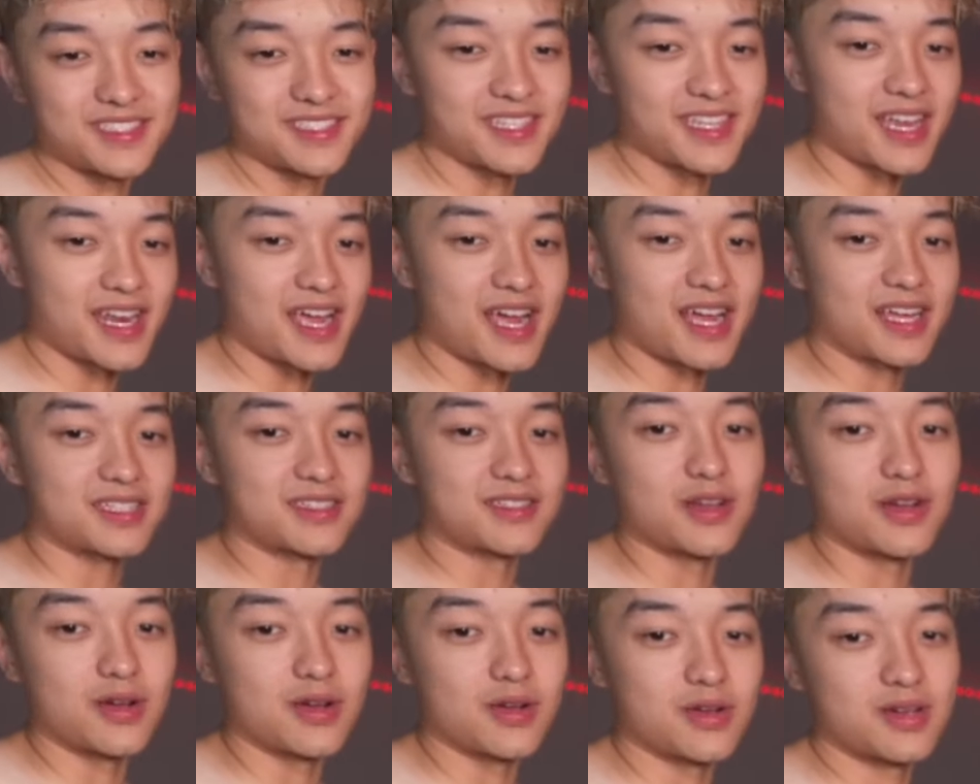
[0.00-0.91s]
That ass,
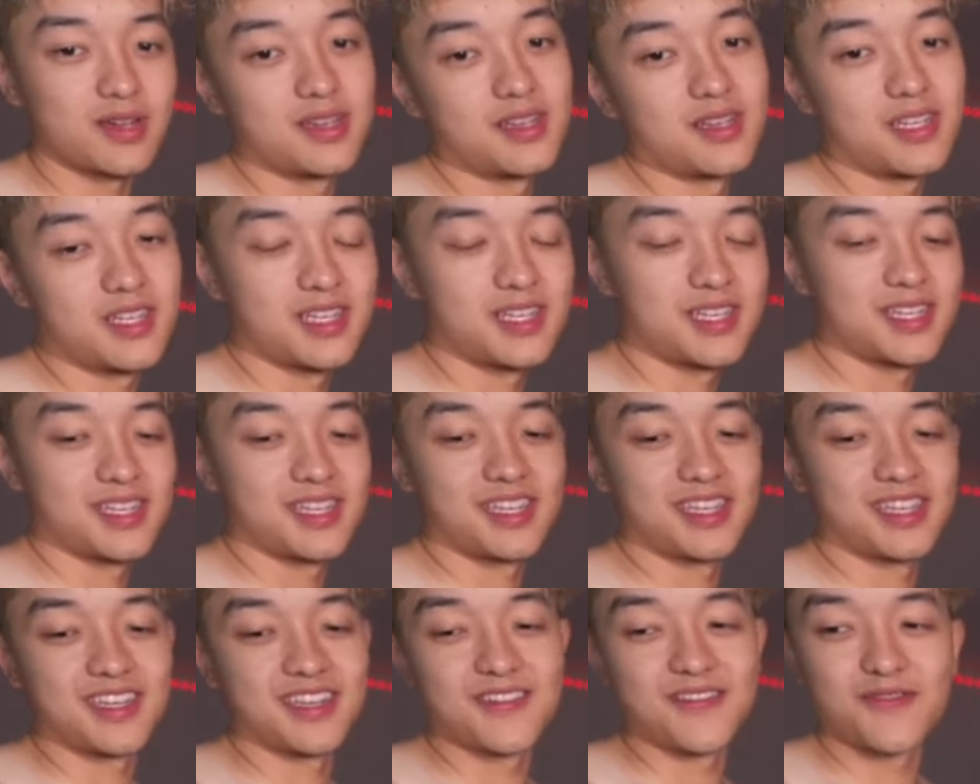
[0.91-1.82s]
though.
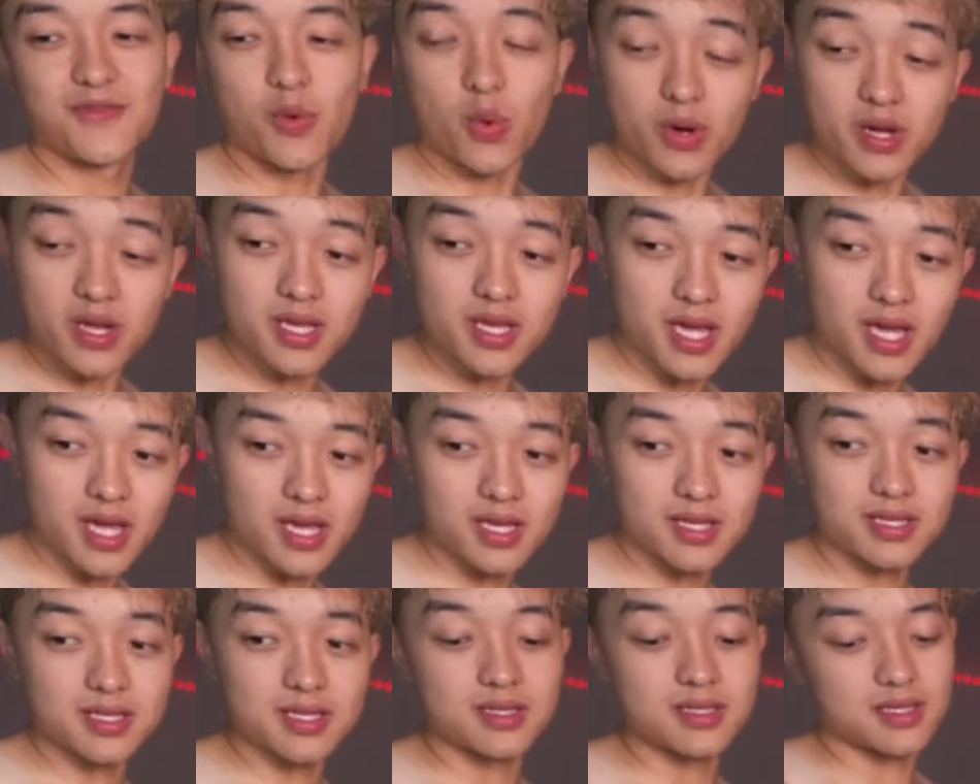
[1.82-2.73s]
forty K
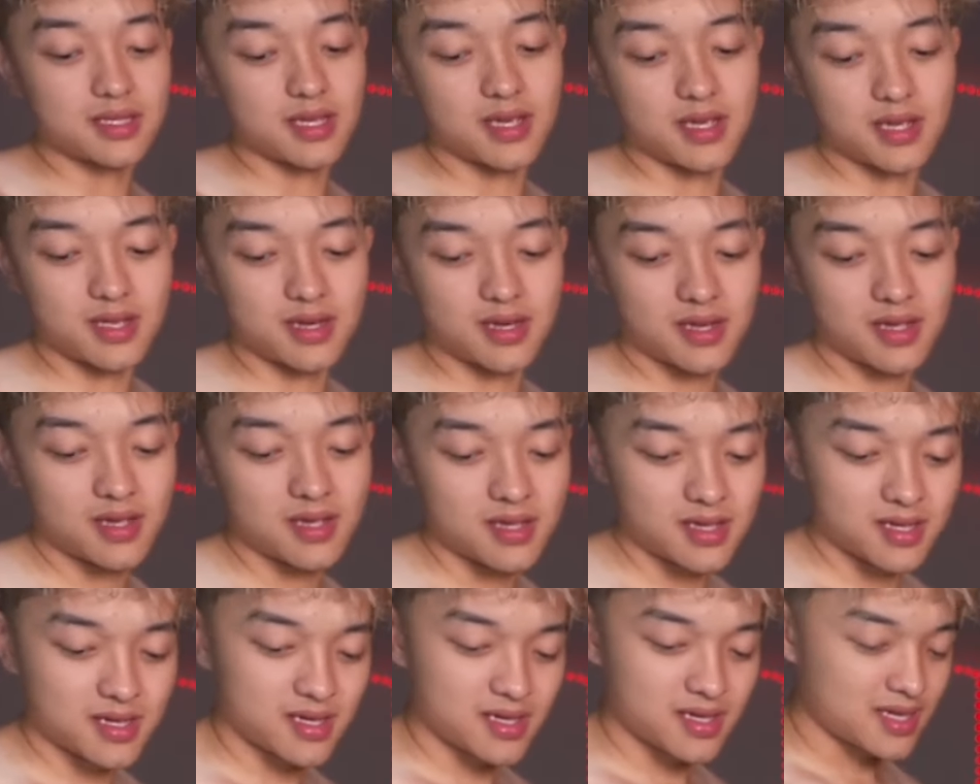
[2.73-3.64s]
is insane.
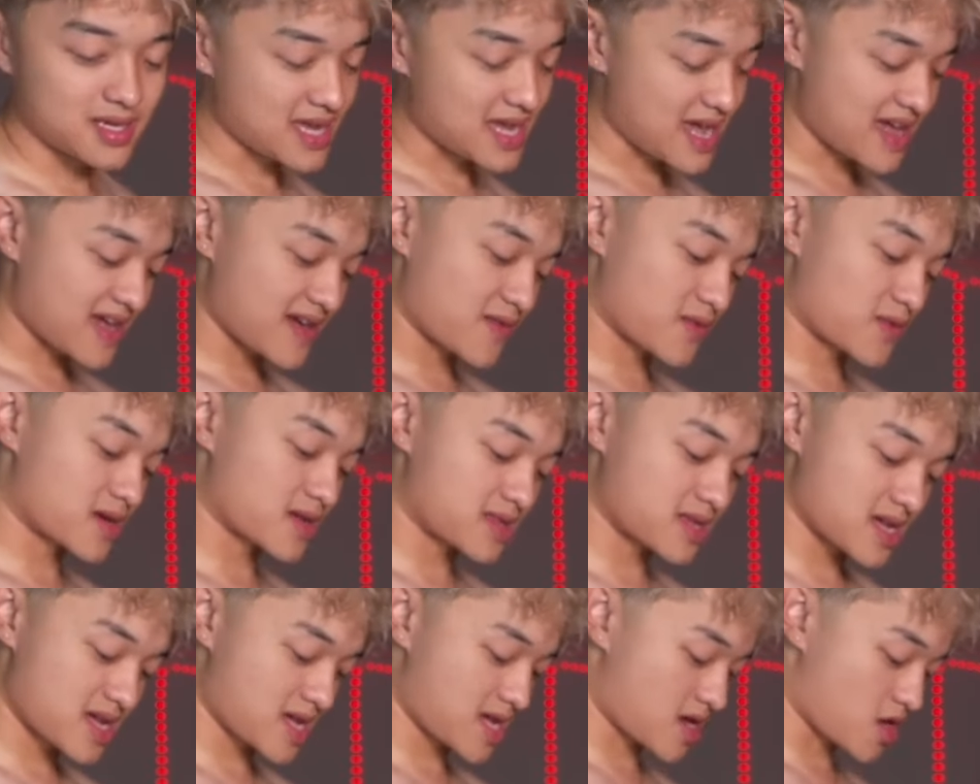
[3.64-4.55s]
I want to
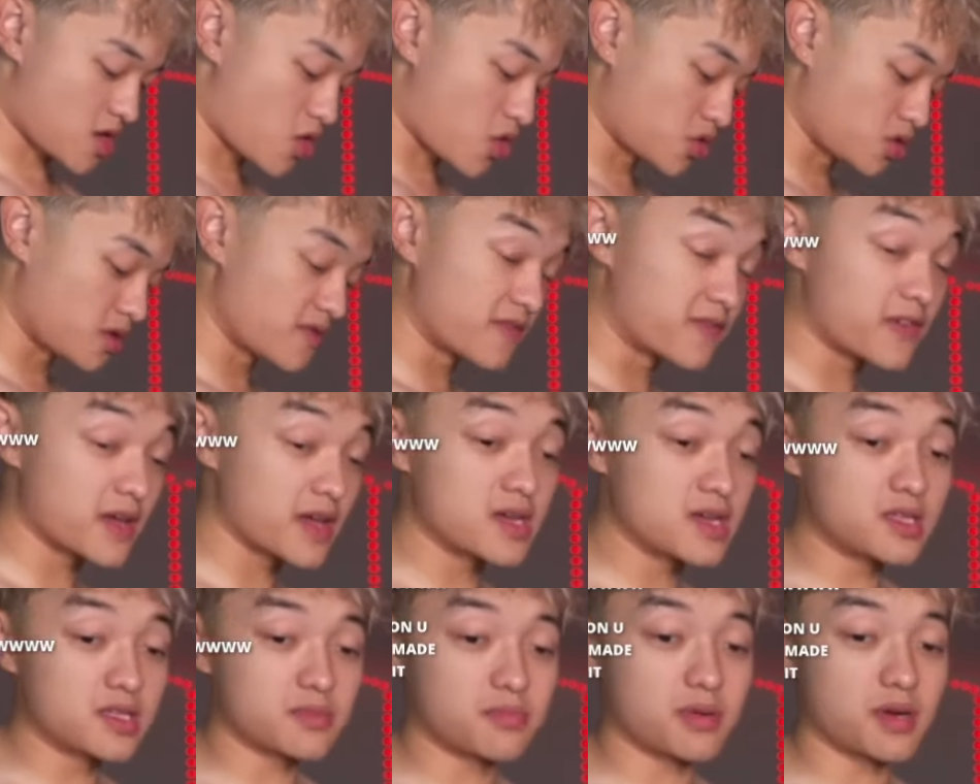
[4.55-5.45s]
thank all the
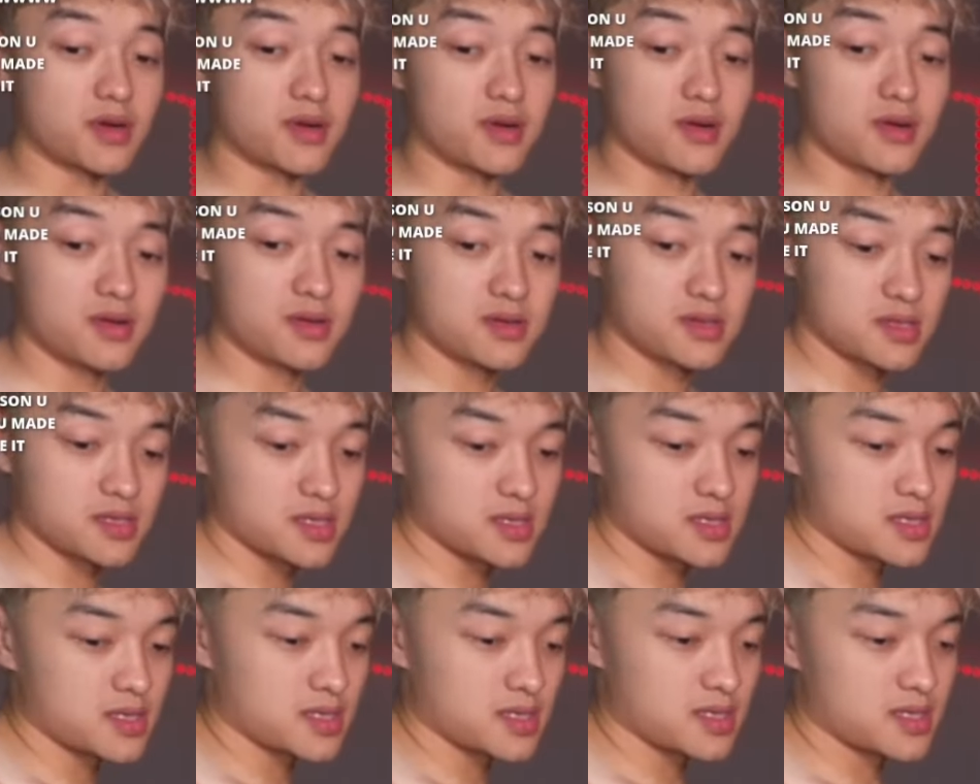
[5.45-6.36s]
FaZe, bro.
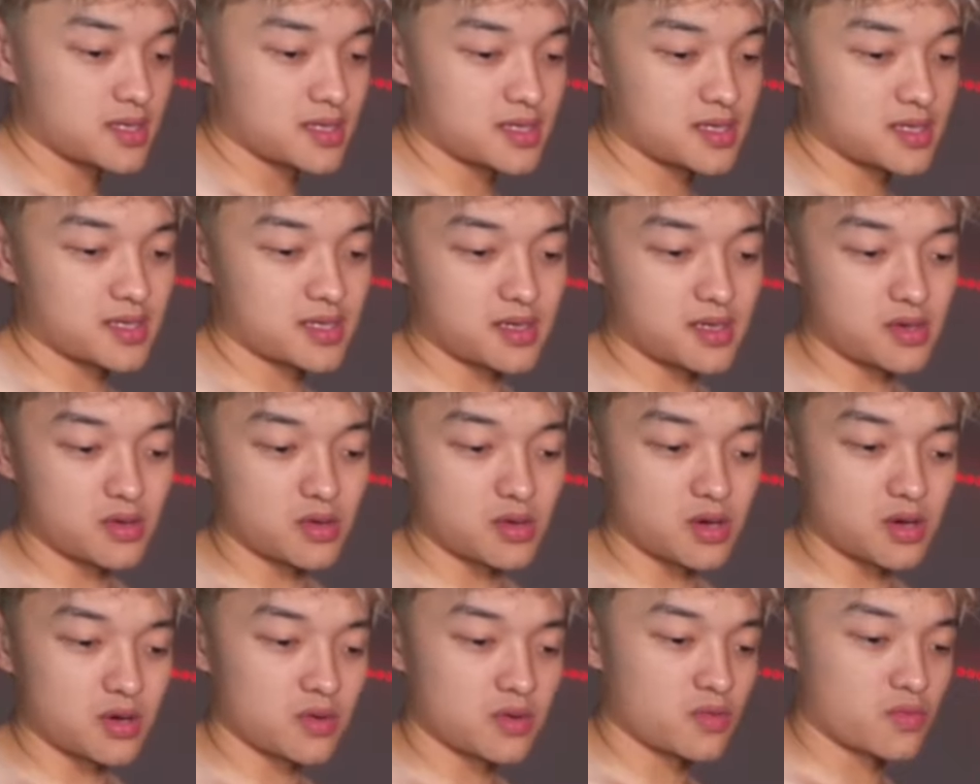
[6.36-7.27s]
You
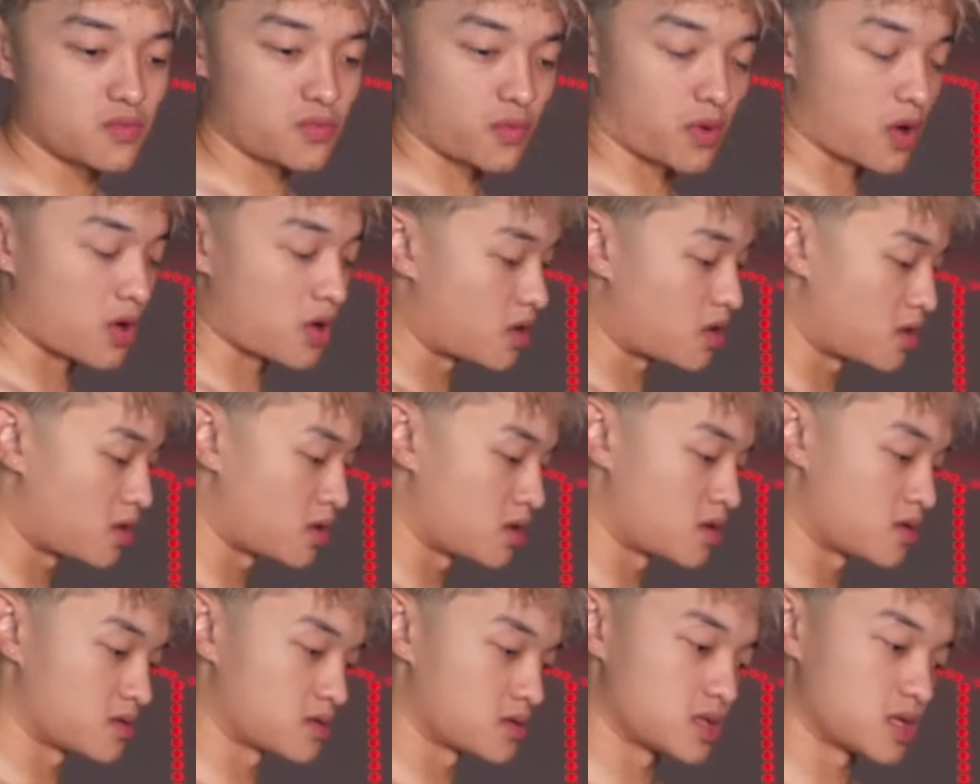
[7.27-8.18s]
know,
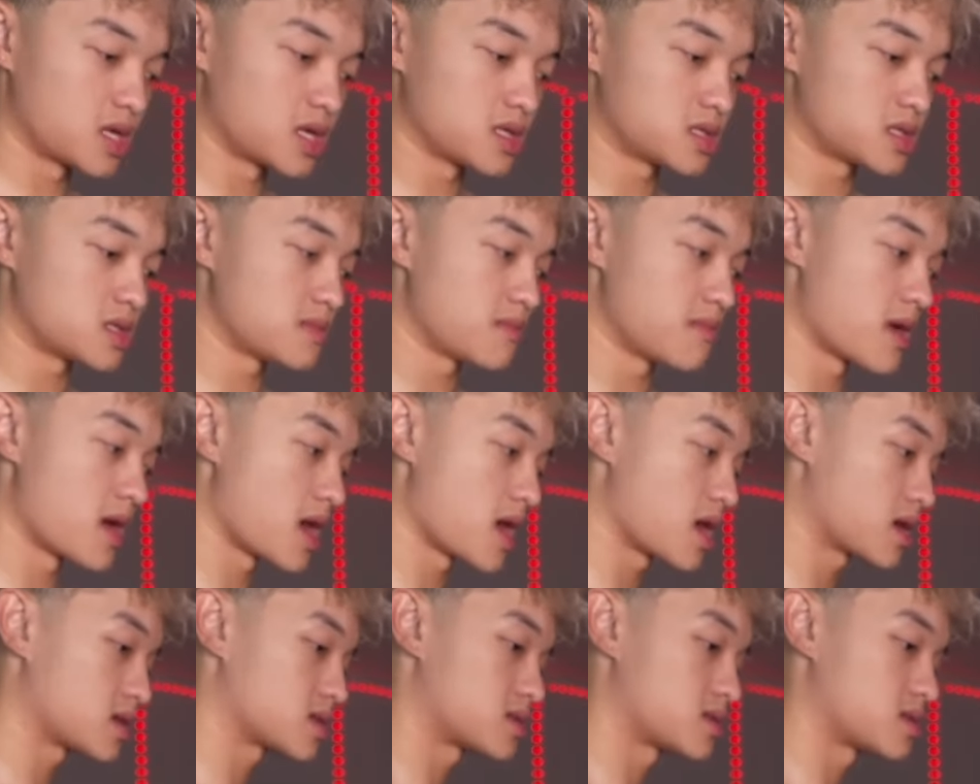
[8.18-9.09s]
Ron, Lacy,
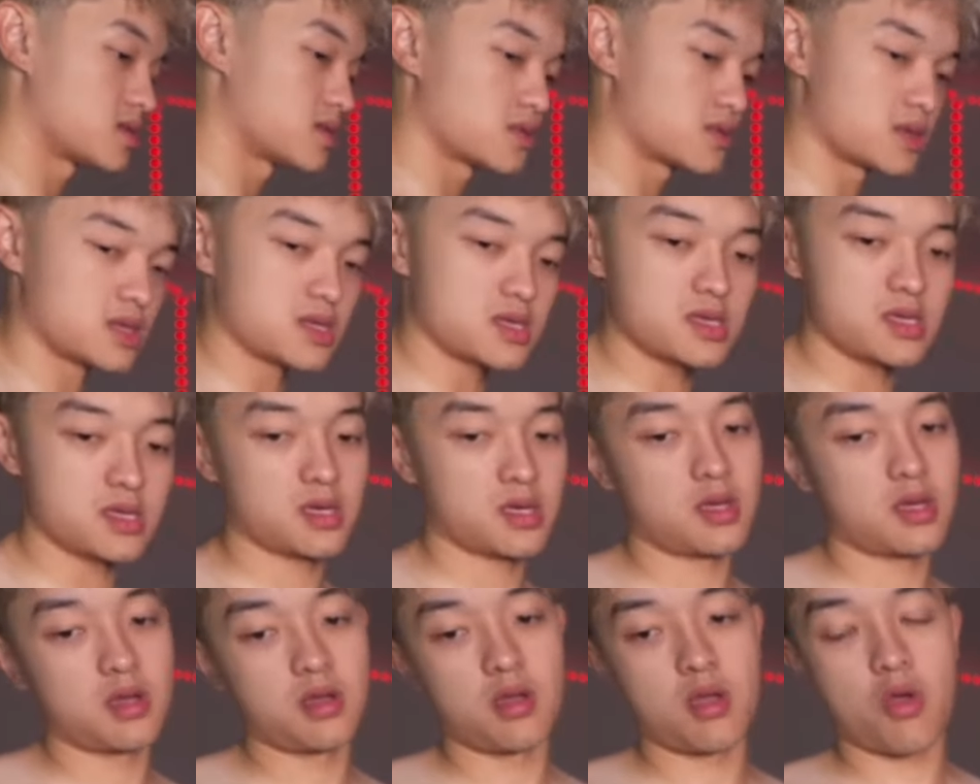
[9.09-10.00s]
Mac, Suki,
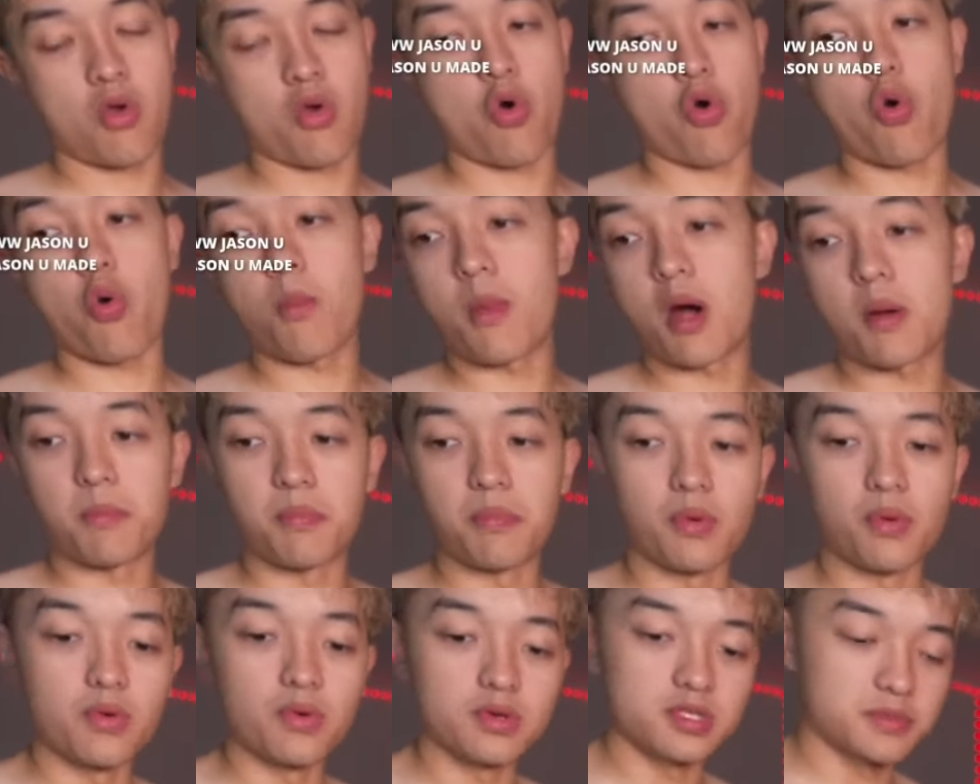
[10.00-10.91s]
all my
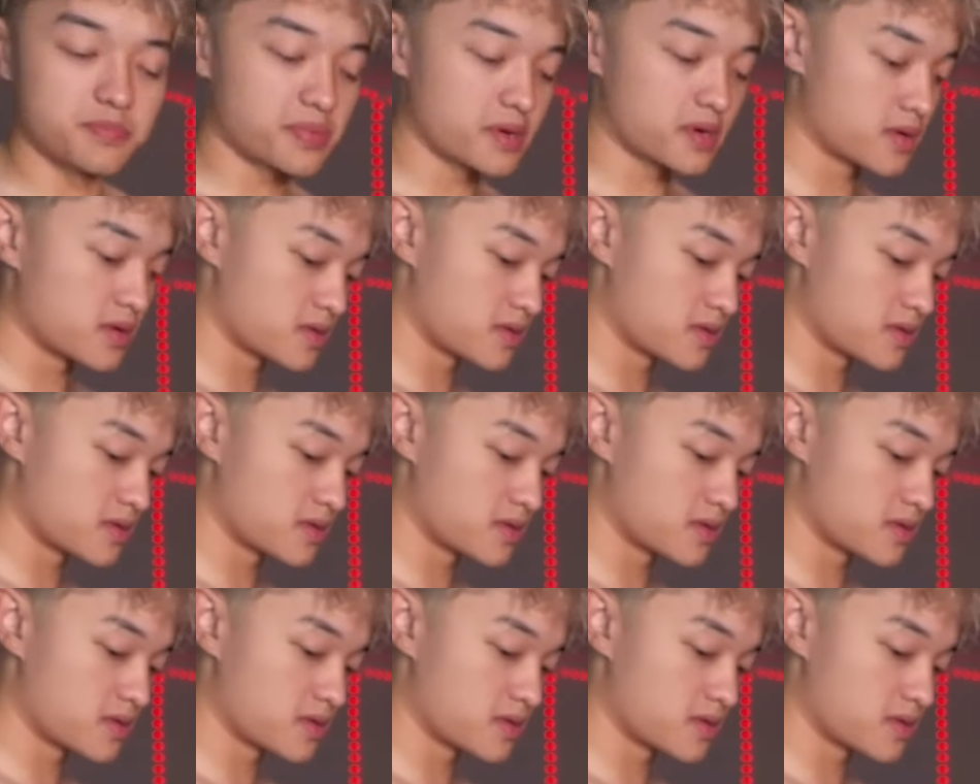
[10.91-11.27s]
boys, bro.